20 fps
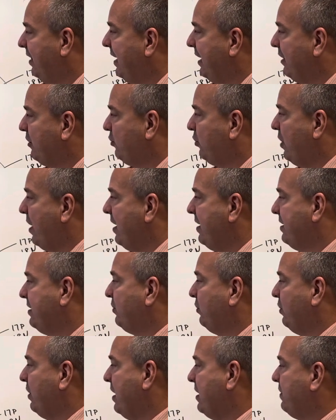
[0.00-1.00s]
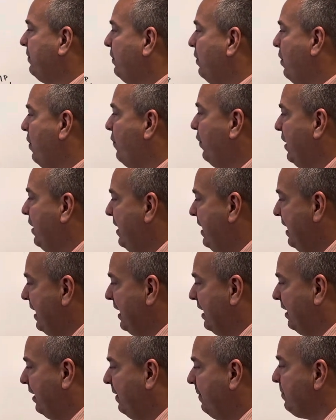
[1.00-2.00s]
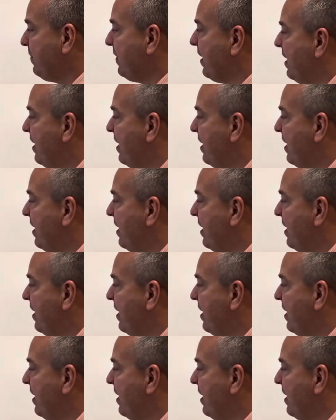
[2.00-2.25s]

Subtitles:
electron is transferred over here,